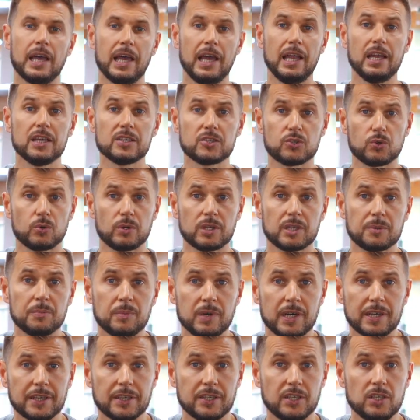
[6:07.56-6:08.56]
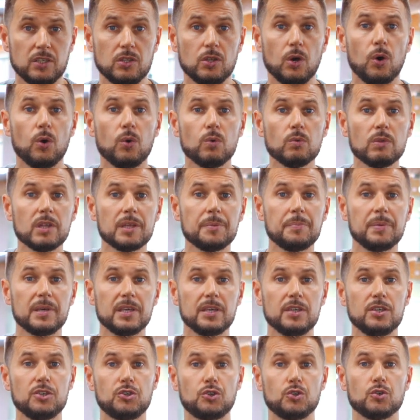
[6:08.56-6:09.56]
Electronic money can only
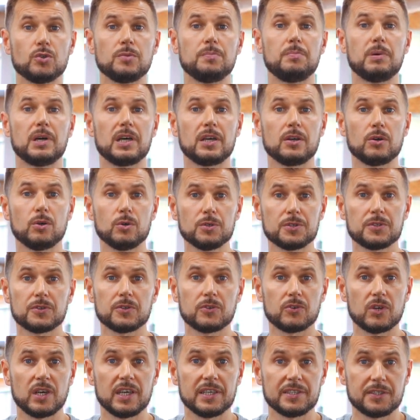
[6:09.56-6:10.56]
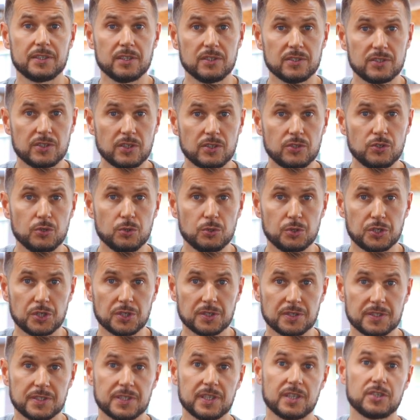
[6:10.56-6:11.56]
be issued by authorized
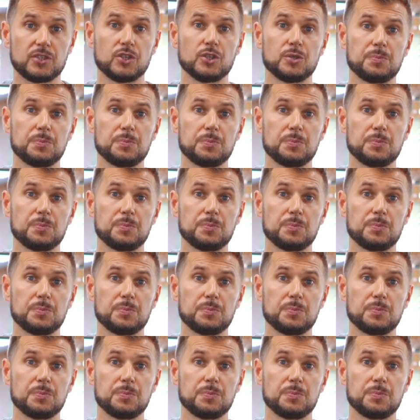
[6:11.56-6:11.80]
institutions such